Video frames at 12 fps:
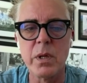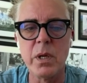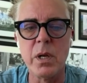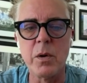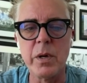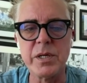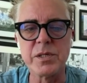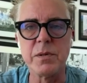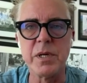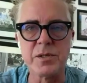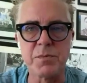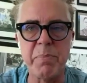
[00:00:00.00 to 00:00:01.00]

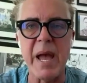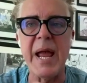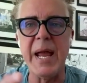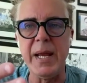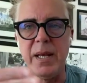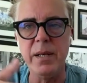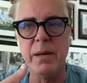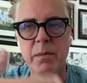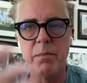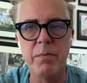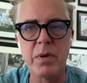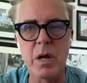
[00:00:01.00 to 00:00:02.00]
His pain
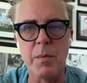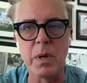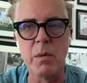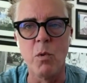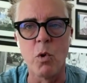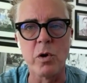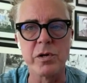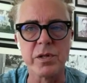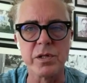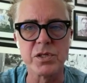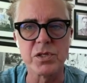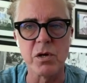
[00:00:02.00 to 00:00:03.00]
coming more
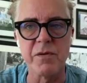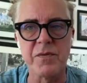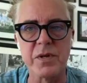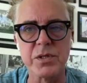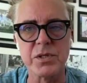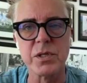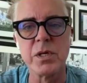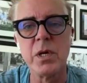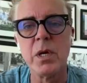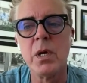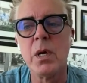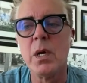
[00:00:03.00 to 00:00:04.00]
to the surface,
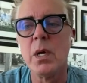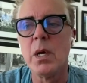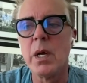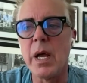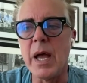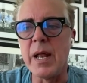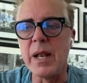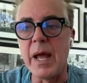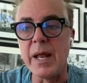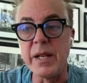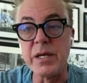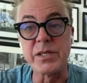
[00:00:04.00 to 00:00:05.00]

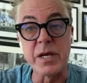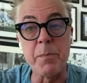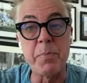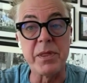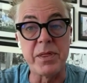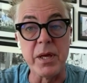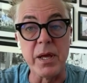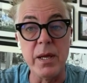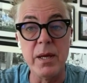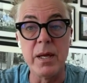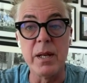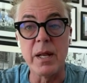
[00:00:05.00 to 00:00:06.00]
and his
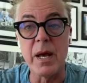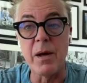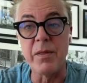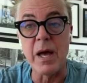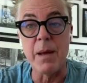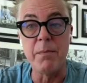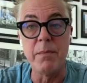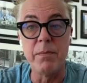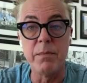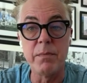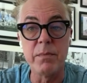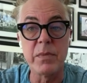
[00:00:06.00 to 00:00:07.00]
empathy and how
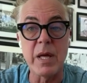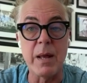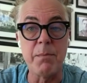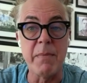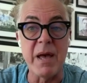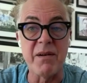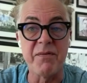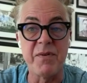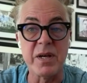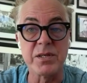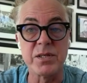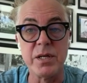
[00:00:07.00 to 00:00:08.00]
that
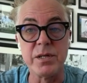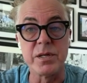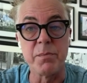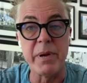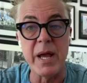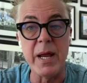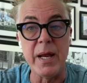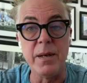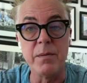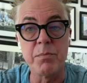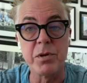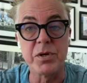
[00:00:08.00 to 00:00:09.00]
manifests into
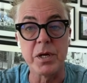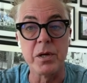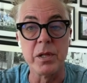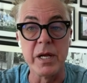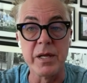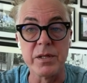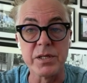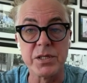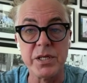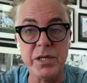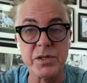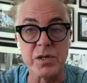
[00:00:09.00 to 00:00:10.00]
pain, particularly in the
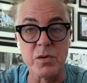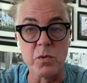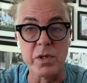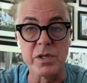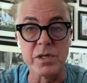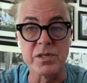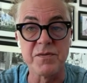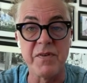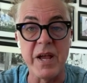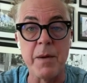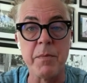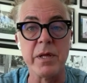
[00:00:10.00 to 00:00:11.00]
season with this
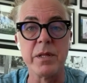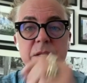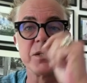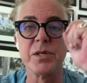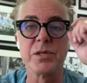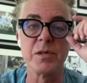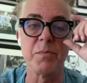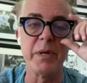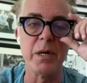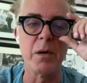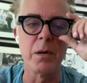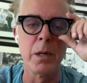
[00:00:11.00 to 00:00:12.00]
family that's
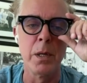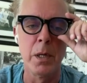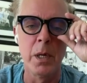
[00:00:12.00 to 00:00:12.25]
disappeared.